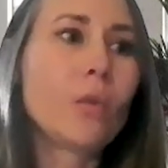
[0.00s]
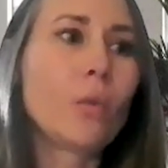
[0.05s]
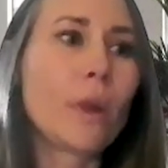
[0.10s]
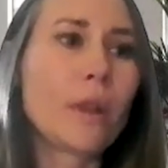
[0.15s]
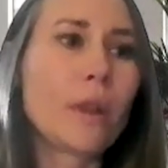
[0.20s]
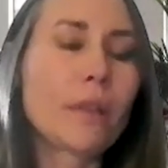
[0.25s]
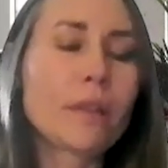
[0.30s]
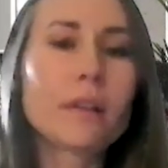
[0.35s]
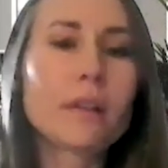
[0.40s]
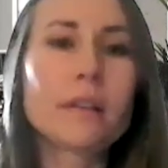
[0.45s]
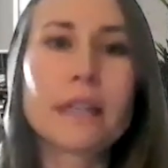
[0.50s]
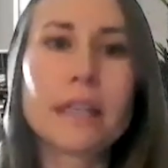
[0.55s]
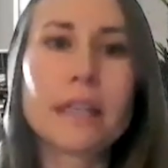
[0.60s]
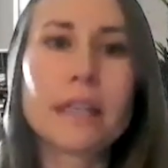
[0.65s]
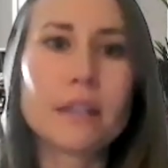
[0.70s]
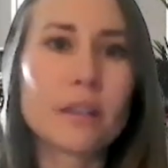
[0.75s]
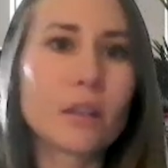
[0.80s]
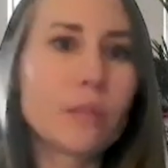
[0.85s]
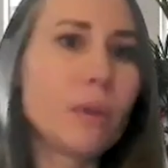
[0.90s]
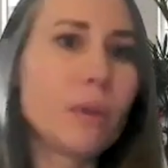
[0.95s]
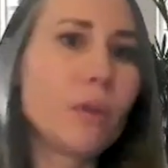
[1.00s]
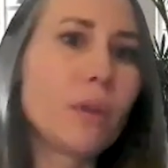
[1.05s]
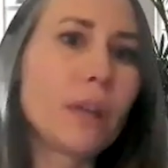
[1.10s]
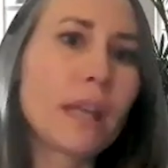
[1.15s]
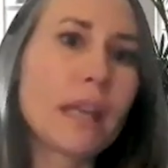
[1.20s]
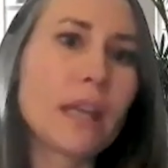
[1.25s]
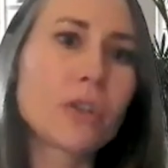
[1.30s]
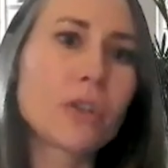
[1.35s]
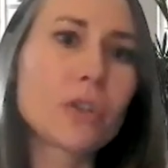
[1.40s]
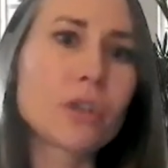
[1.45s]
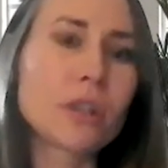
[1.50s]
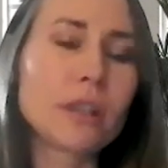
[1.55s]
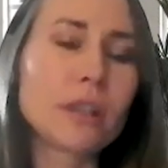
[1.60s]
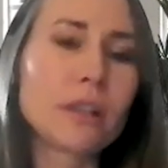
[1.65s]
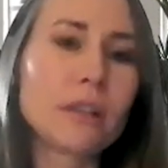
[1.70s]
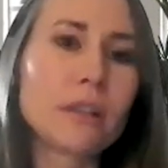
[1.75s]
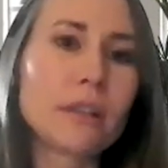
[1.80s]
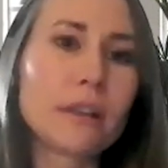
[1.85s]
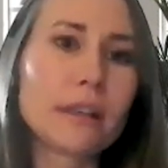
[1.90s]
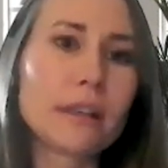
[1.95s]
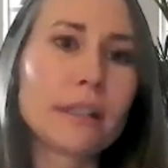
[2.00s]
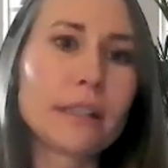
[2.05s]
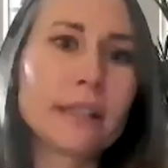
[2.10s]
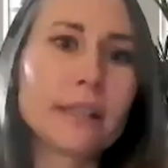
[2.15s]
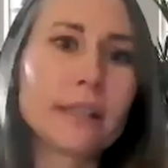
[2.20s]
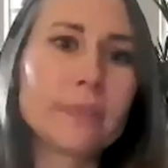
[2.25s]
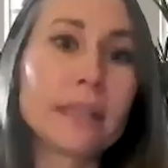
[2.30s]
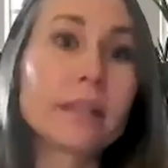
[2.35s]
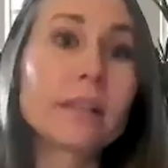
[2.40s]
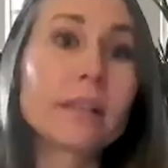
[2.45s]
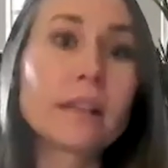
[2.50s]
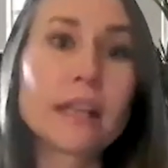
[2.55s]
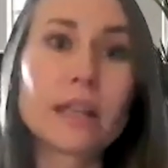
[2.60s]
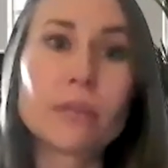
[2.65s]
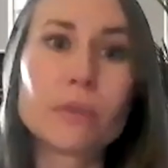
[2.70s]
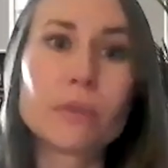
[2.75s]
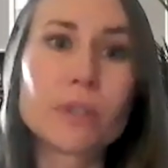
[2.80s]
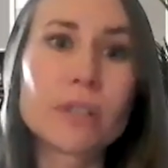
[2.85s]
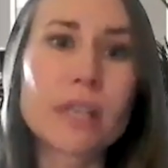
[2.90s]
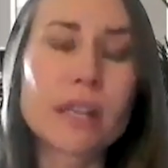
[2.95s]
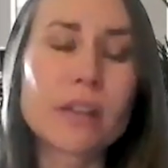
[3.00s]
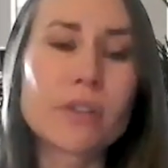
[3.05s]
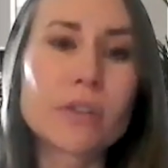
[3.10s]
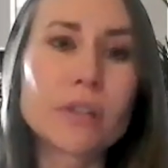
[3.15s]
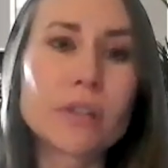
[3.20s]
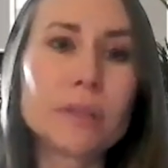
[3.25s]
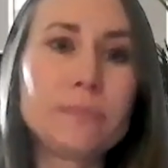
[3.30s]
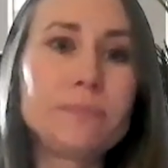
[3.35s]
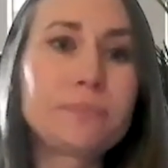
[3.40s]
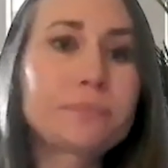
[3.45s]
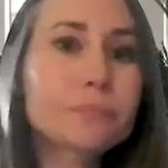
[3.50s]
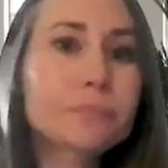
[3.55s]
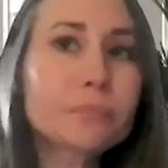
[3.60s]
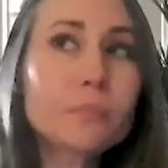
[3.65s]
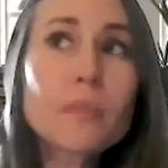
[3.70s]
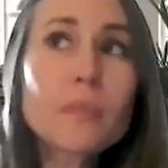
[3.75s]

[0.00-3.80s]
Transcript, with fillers: with client communication um, and client retention.